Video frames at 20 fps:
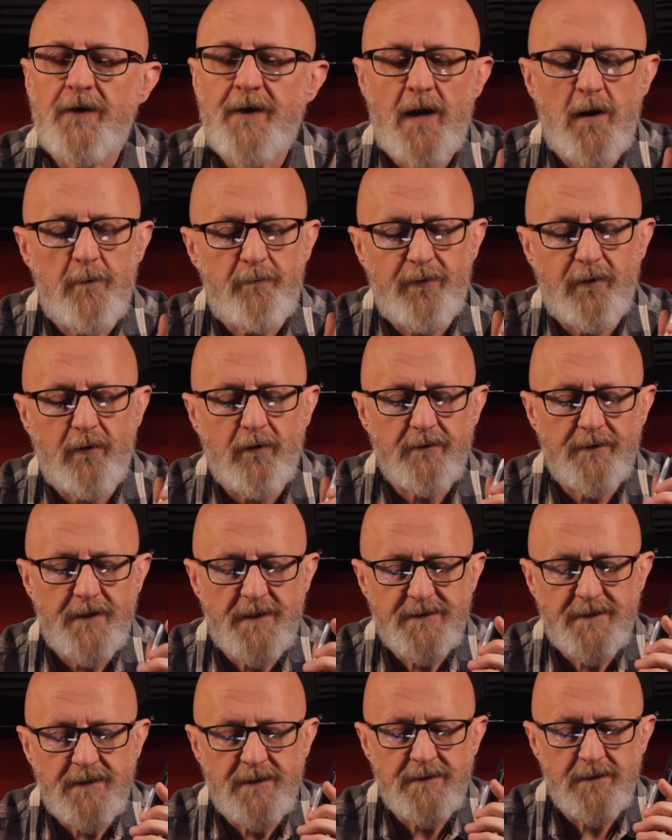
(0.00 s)
now plug
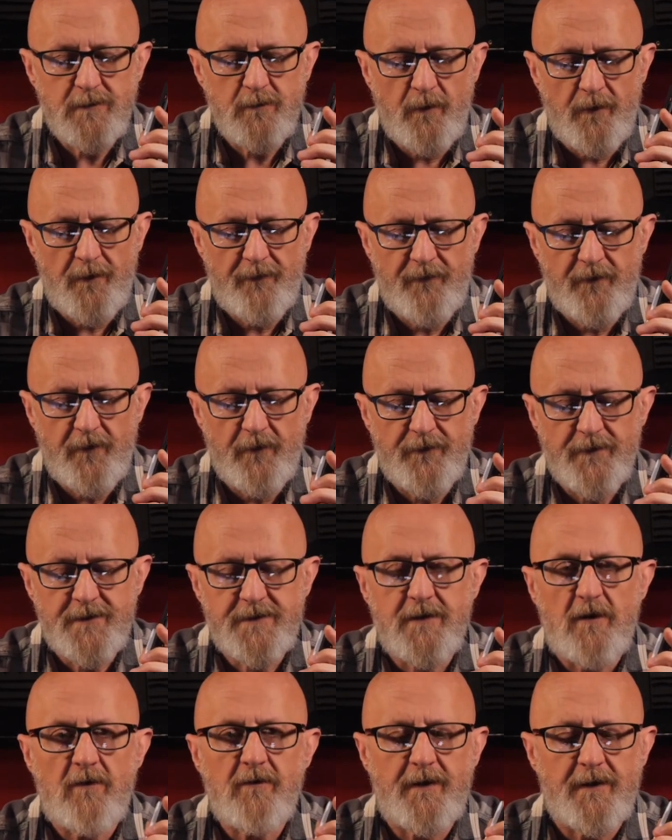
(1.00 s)
this into one of the other
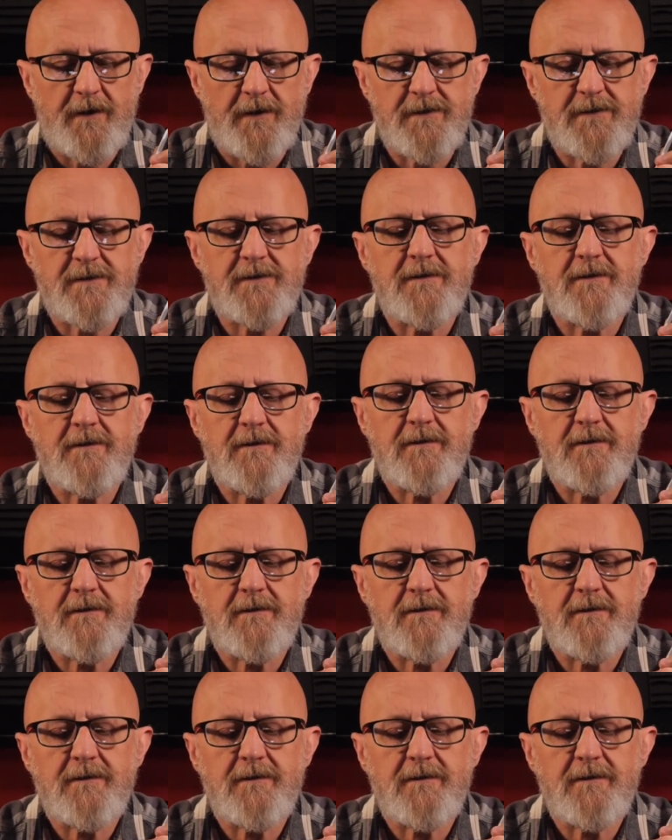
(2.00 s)
sockets,